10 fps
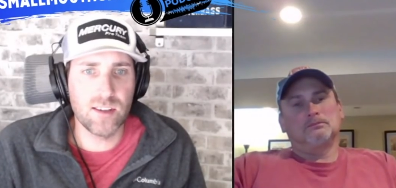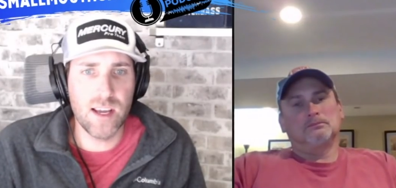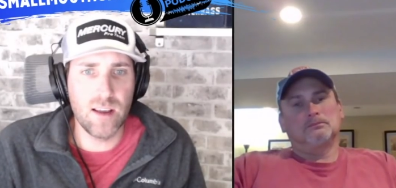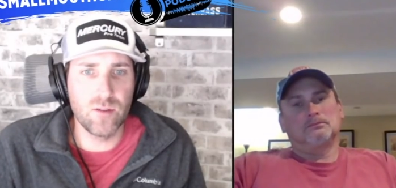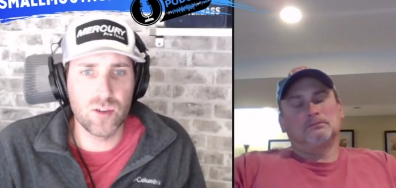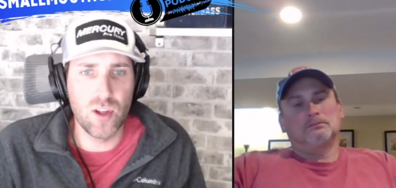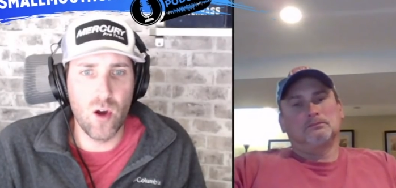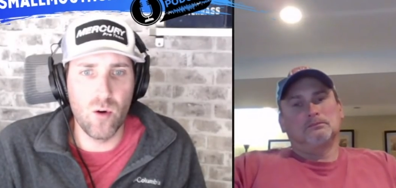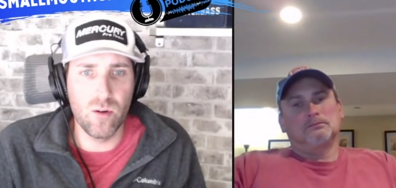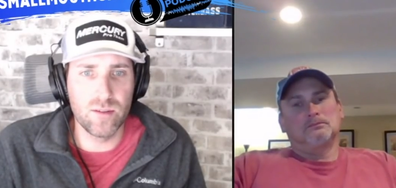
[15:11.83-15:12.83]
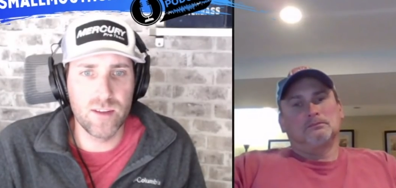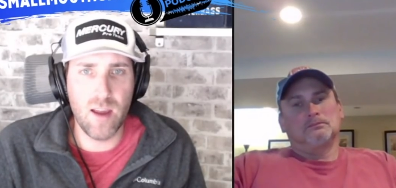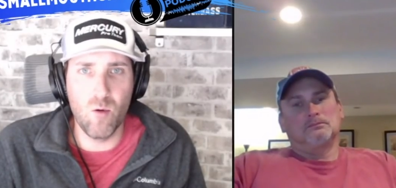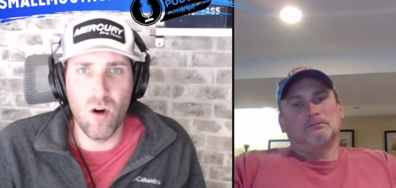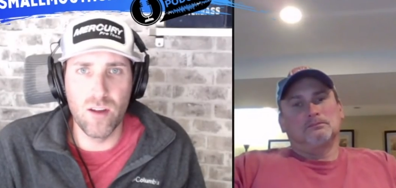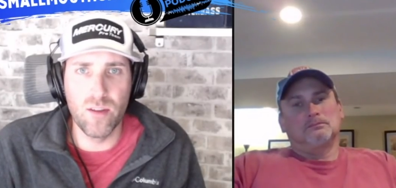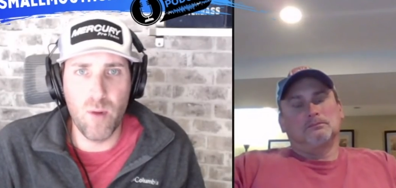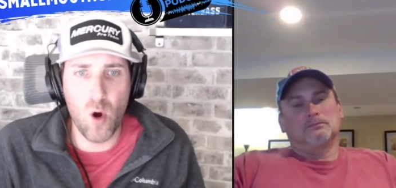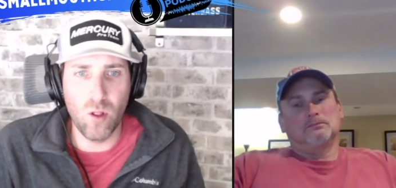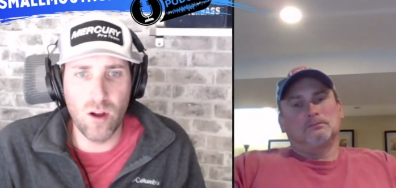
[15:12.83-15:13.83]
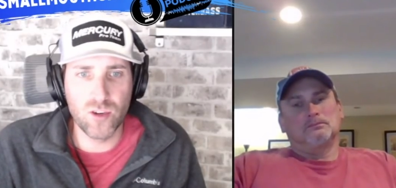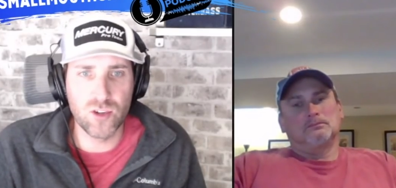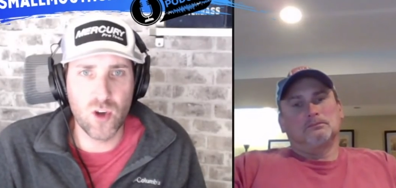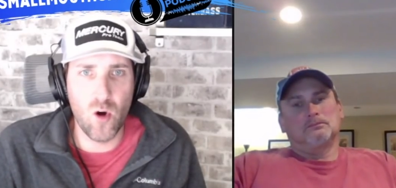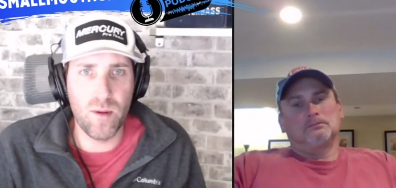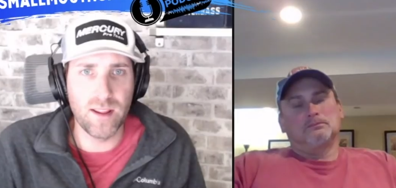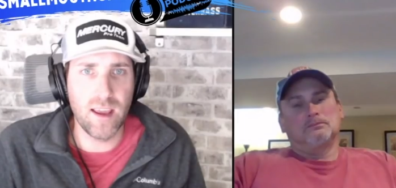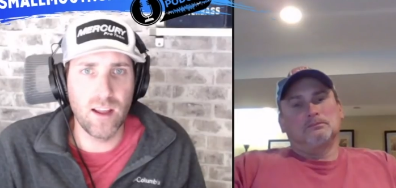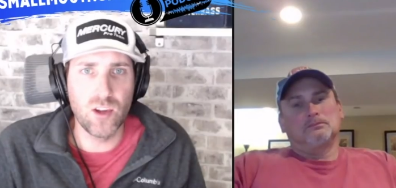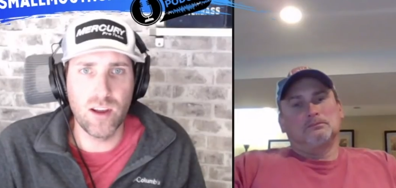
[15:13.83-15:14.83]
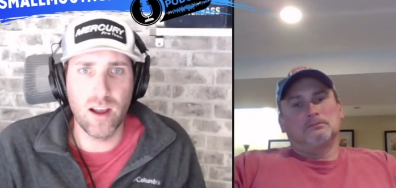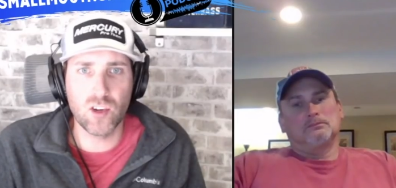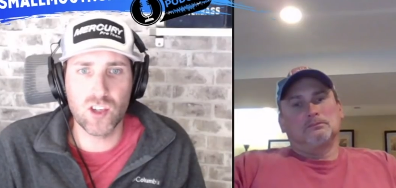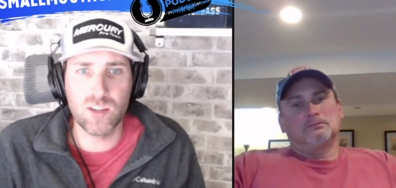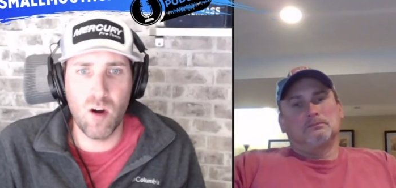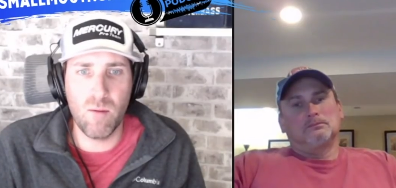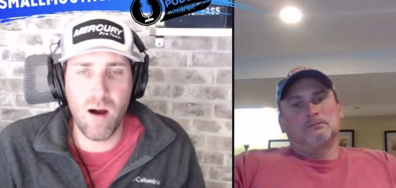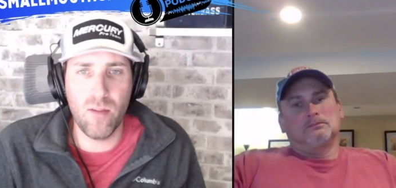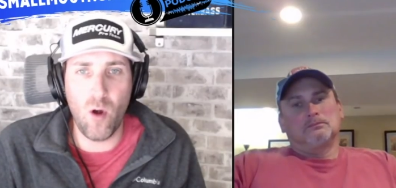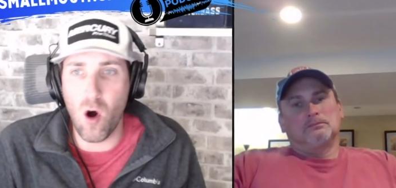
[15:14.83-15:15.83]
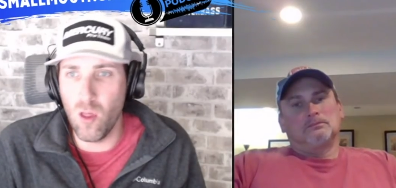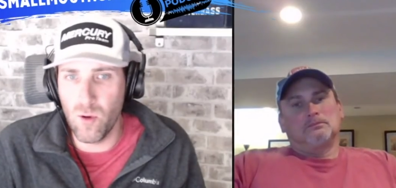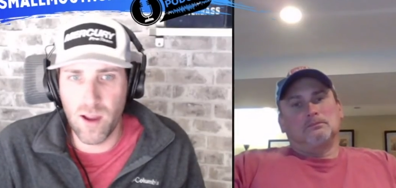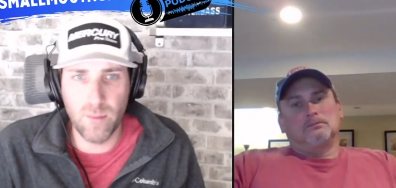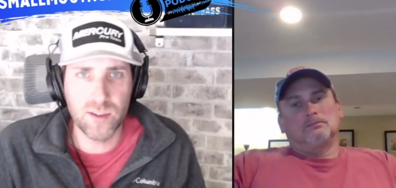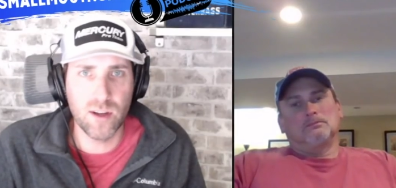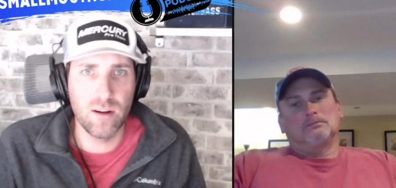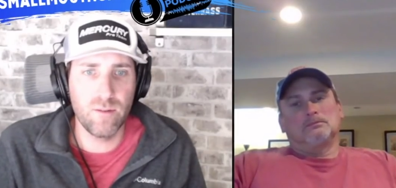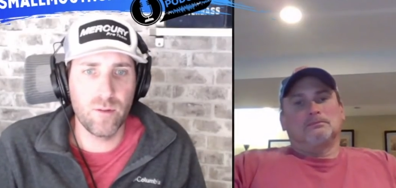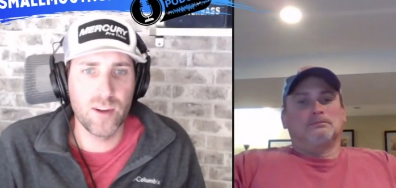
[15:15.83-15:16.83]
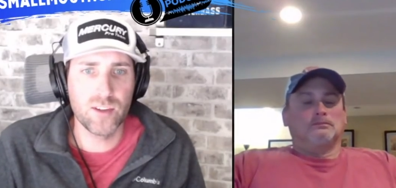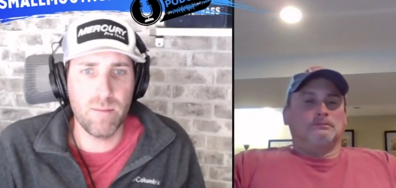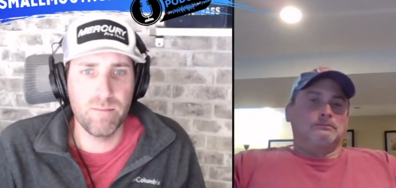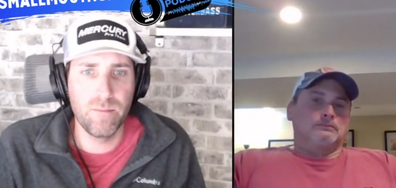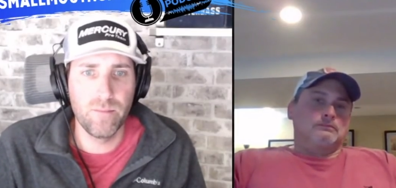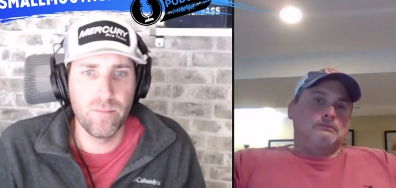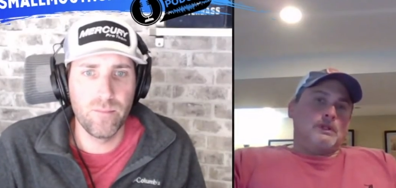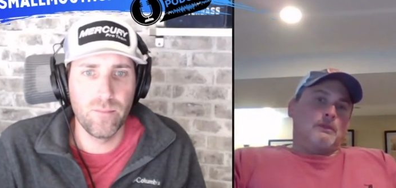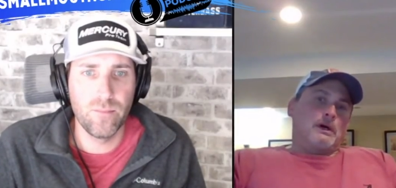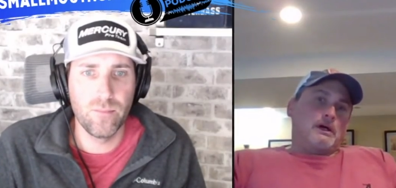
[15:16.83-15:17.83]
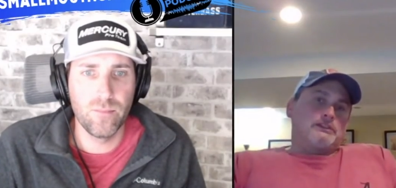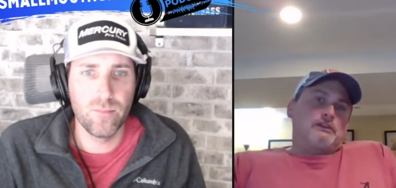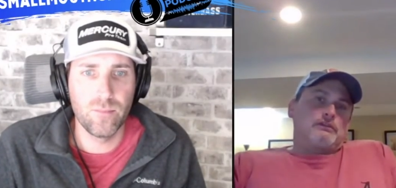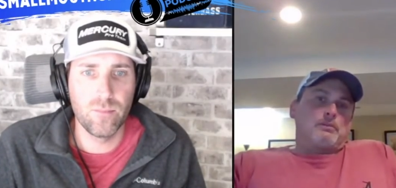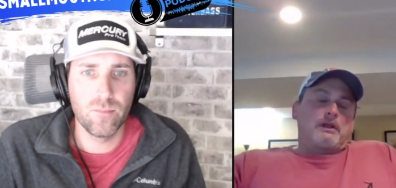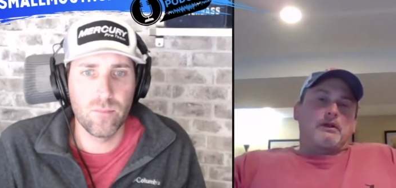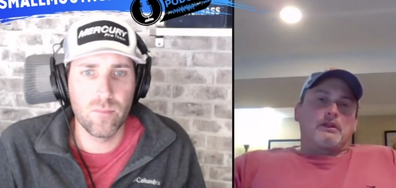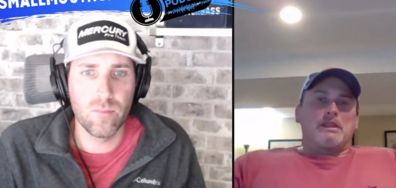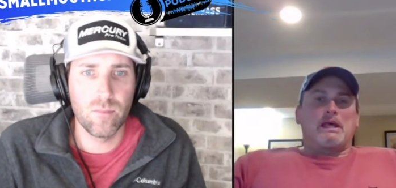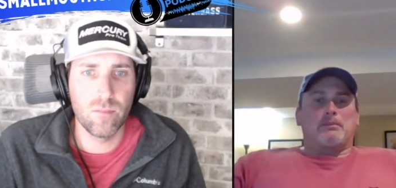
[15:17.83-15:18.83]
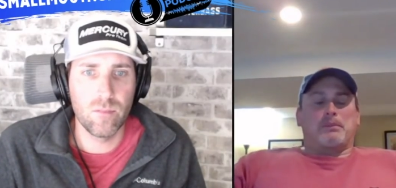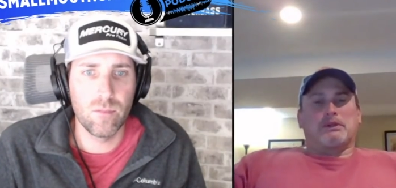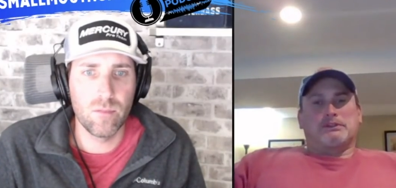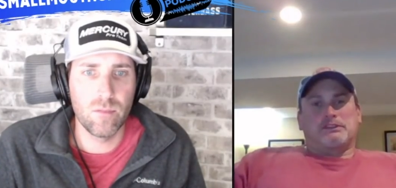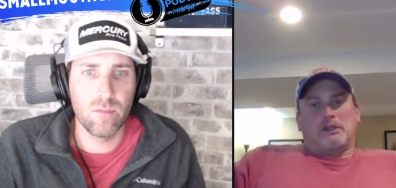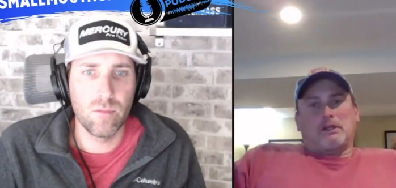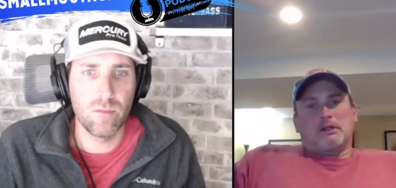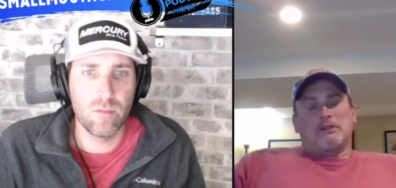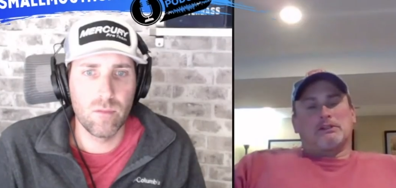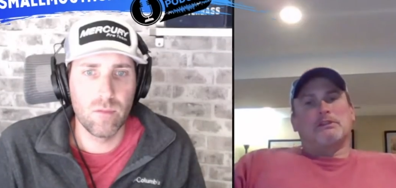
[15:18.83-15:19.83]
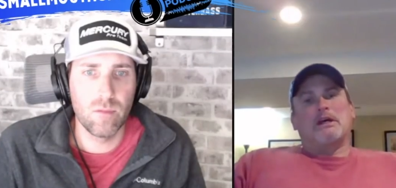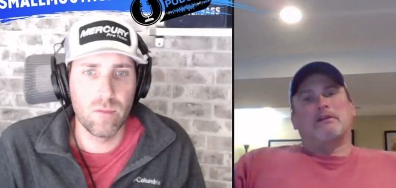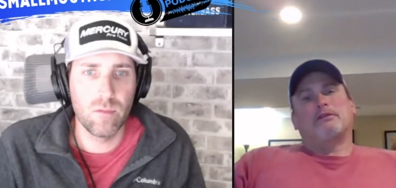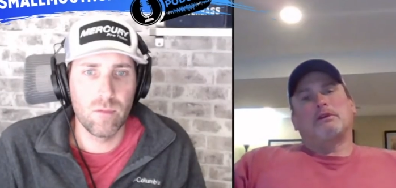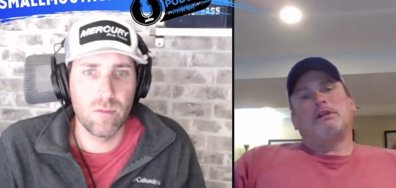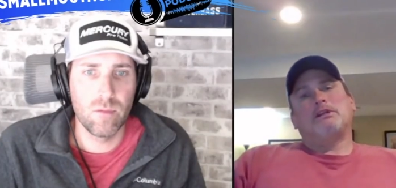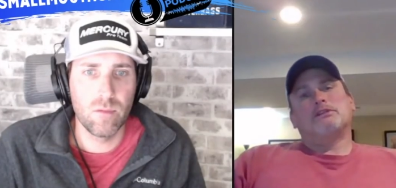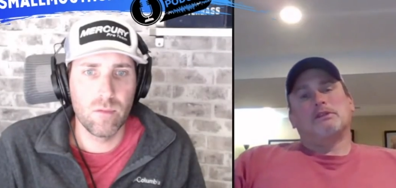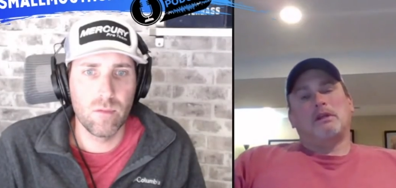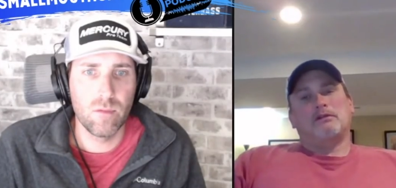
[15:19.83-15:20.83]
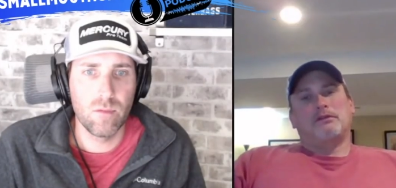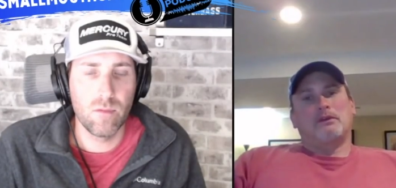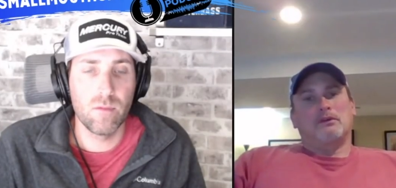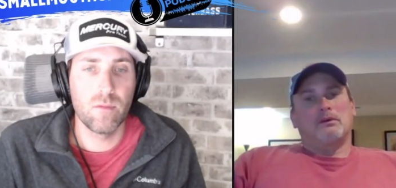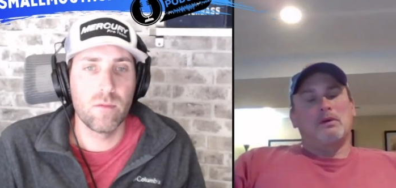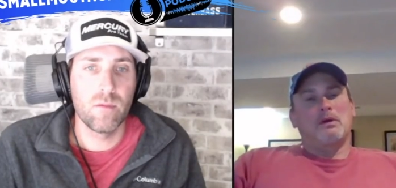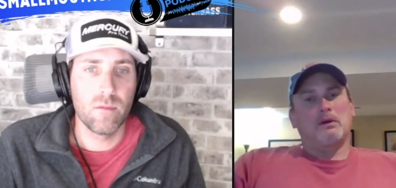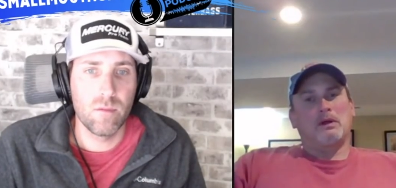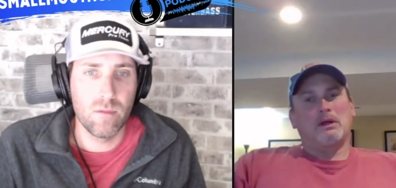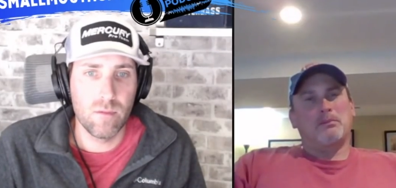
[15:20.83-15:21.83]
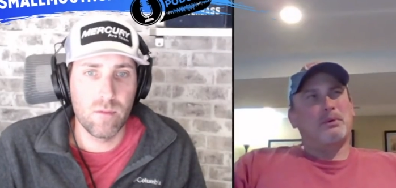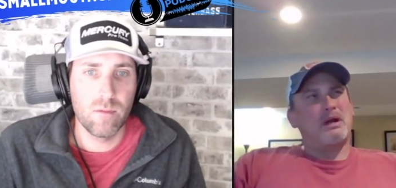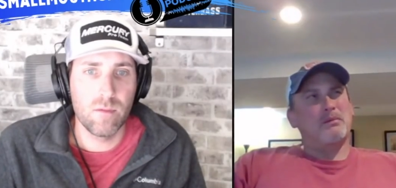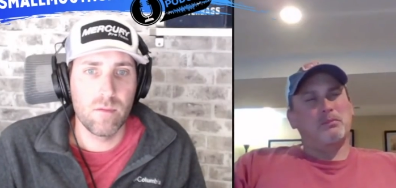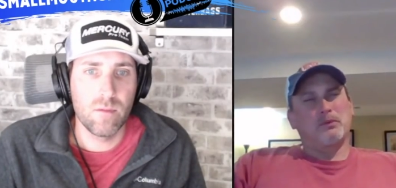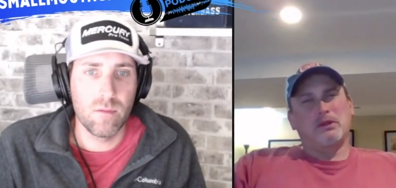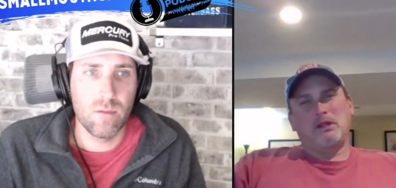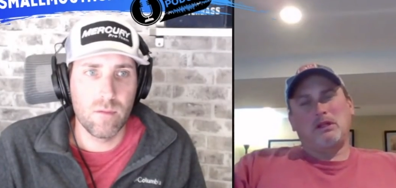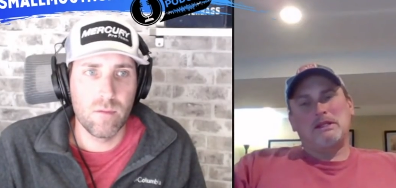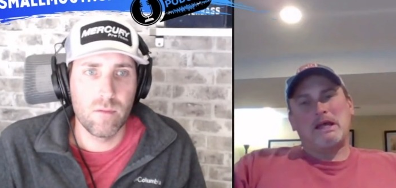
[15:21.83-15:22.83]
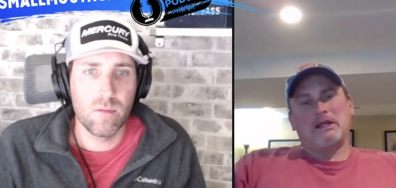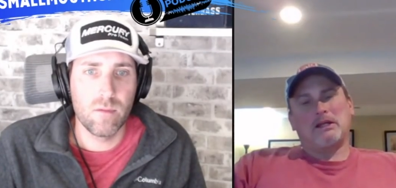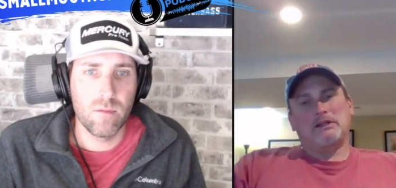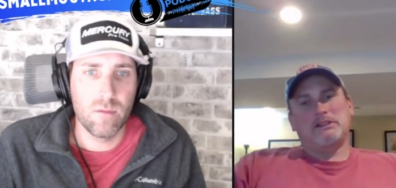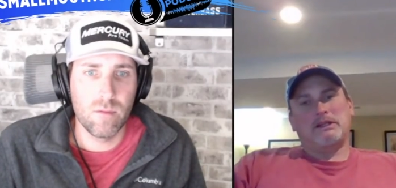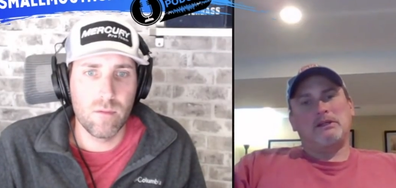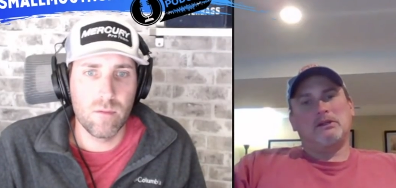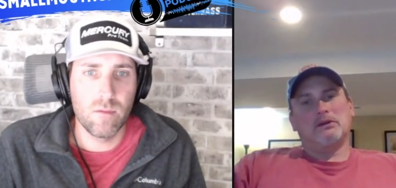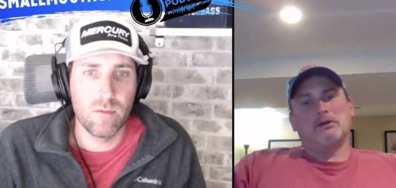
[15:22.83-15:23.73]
Speaker 1: leaves you know day one the boat launch is open can you catch a smallmouth all the way up till freeze up
Speaker 2: well it's even better than that because seneca does not freeze and for uh, probably nine out of ten